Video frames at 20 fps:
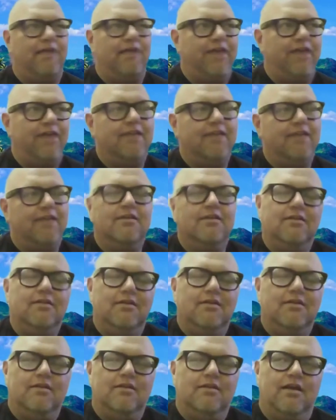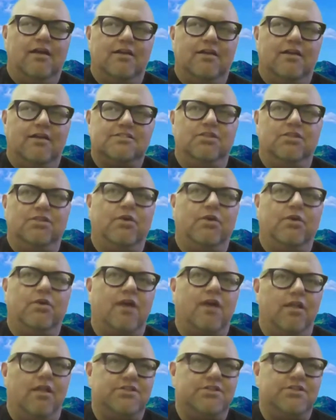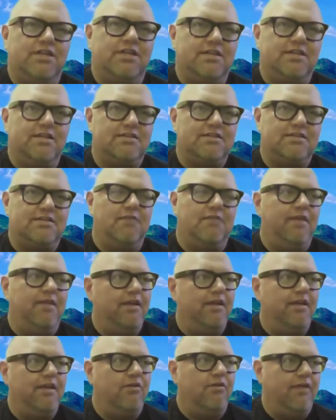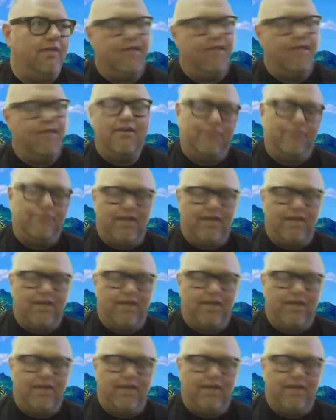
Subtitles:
I've got a slew of college kids coming in going, I've got a flat